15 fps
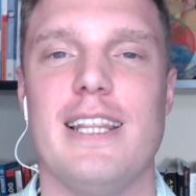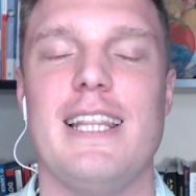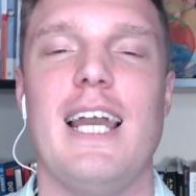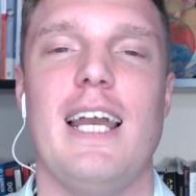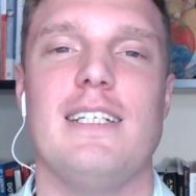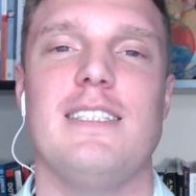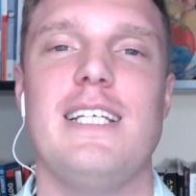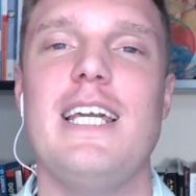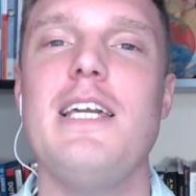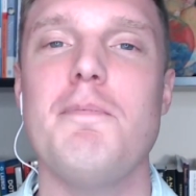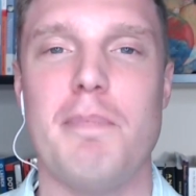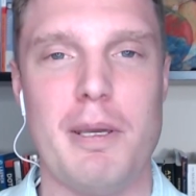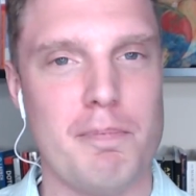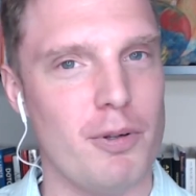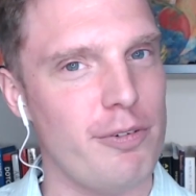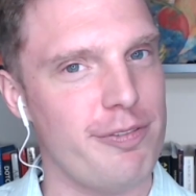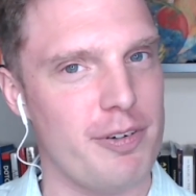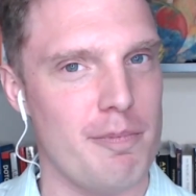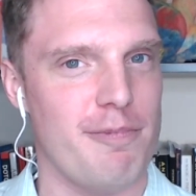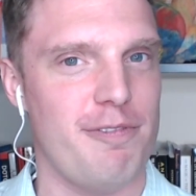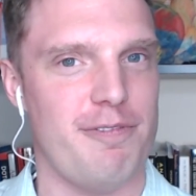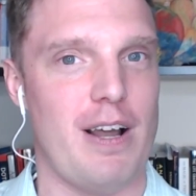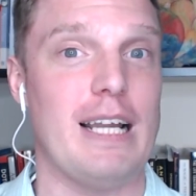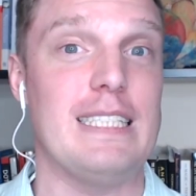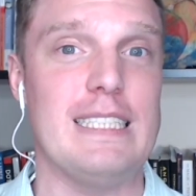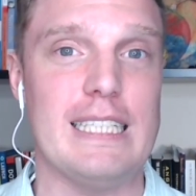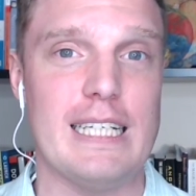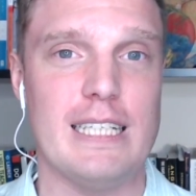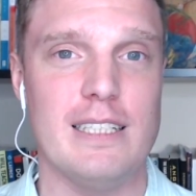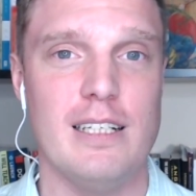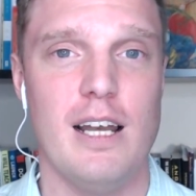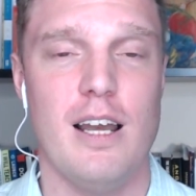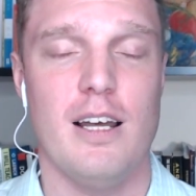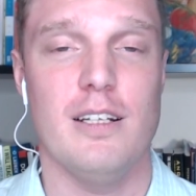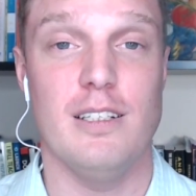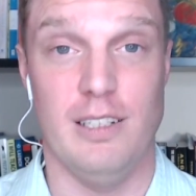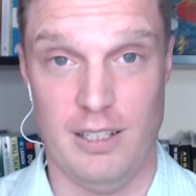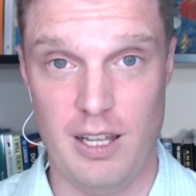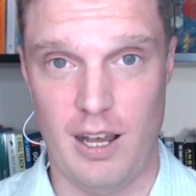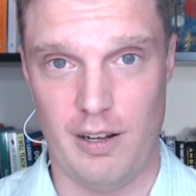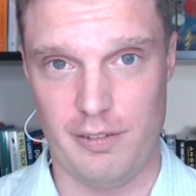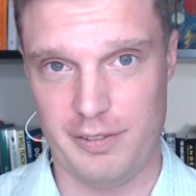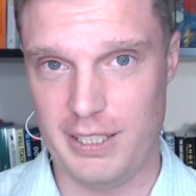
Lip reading: that keep people from finding love.